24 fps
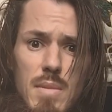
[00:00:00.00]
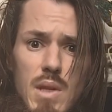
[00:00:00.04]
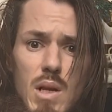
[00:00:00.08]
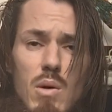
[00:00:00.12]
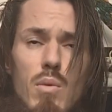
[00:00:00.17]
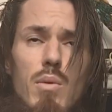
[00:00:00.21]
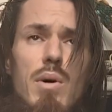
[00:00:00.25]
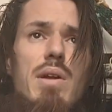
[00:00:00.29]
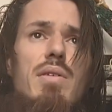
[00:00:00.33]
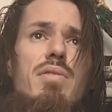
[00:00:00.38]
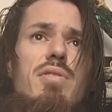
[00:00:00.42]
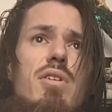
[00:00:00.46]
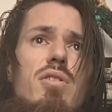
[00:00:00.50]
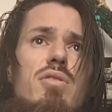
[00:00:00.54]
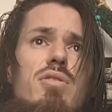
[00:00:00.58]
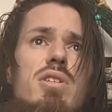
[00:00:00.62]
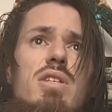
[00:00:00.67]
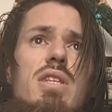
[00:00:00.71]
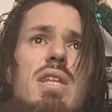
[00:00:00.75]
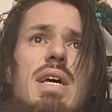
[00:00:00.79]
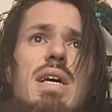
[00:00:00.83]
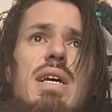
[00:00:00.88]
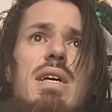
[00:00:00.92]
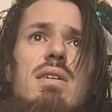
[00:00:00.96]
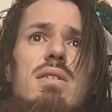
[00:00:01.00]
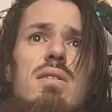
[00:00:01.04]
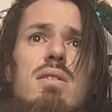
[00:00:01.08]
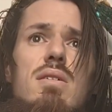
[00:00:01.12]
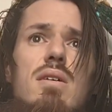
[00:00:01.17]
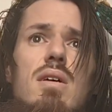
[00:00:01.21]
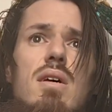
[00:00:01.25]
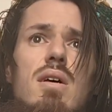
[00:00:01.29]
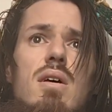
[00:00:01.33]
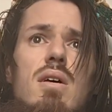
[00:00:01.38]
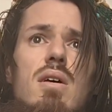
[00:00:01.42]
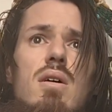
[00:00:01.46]
One of those things
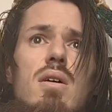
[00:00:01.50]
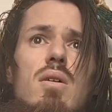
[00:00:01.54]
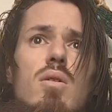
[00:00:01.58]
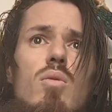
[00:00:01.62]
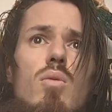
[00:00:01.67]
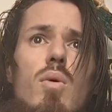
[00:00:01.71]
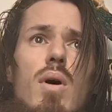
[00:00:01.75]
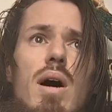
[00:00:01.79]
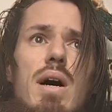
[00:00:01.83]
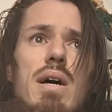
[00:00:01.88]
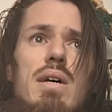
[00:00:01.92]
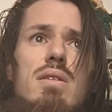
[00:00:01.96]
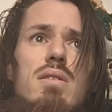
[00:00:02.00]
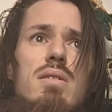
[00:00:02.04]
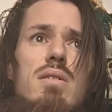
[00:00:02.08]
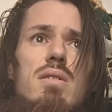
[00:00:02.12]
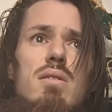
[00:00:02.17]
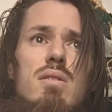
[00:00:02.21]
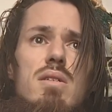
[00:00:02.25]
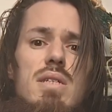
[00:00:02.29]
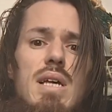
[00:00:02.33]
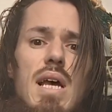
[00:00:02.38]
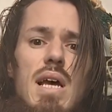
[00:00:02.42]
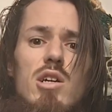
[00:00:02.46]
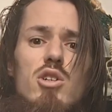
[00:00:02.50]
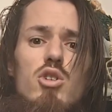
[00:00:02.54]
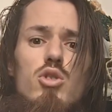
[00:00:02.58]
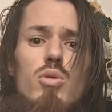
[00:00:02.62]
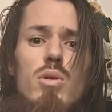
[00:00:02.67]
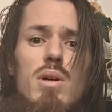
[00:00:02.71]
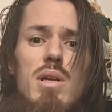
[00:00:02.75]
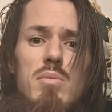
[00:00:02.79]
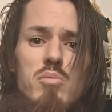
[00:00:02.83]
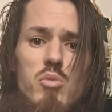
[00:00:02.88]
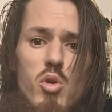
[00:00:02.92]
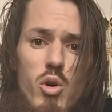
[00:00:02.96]
was
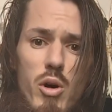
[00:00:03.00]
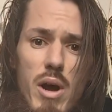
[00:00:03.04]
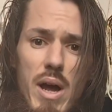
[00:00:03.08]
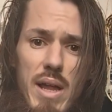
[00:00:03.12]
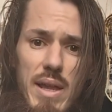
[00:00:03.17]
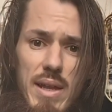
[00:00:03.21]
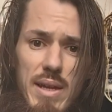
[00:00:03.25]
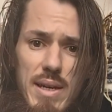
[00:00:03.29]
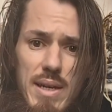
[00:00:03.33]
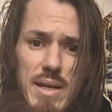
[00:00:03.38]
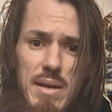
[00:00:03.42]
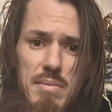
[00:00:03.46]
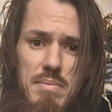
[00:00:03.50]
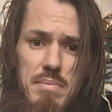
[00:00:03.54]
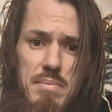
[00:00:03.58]
sexual immorality.